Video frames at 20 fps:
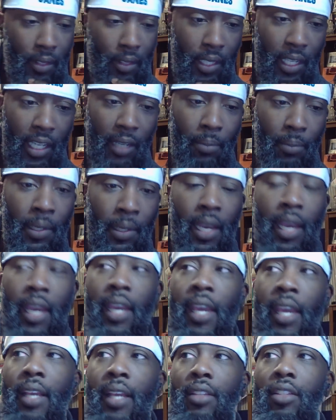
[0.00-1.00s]
Yeah, man.
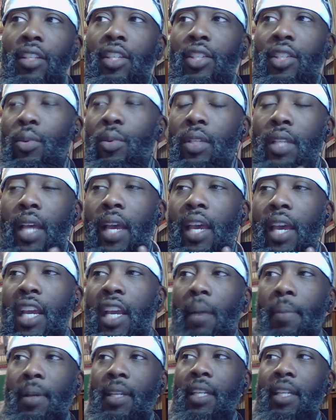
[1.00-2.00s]
Hey, as soon as I hang
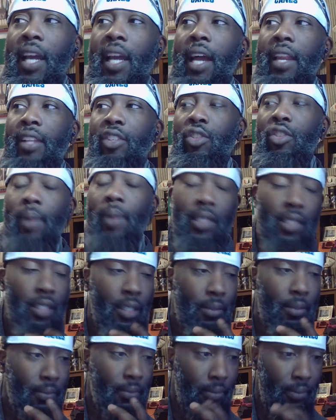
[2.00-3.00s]
up, I need to holler at you about
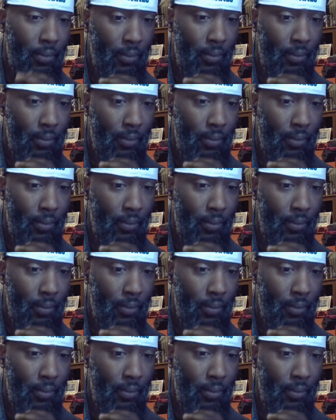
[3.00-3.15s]
something.